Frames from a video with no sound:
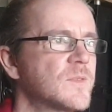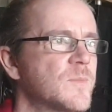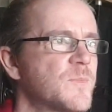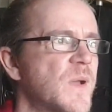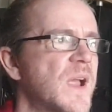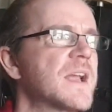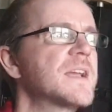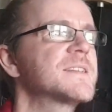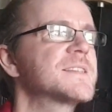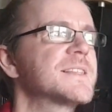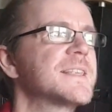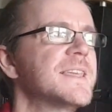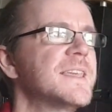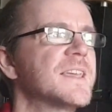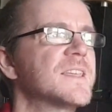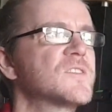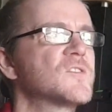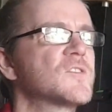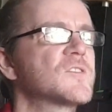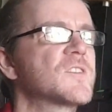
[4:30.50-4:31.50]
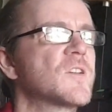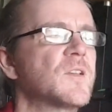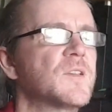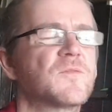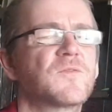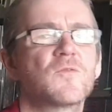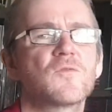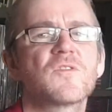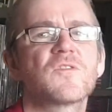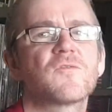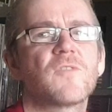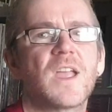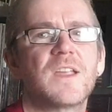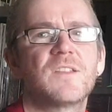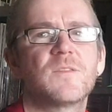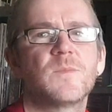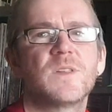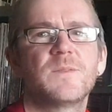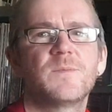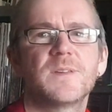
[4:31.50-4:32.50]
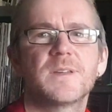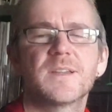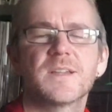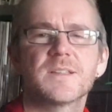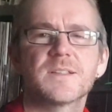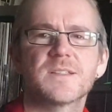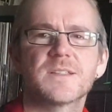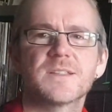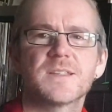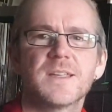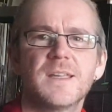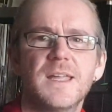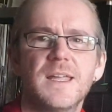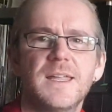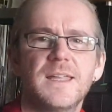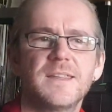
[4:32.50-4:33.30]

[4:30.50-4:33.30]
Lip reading: personally, it just kind of frustrates me, because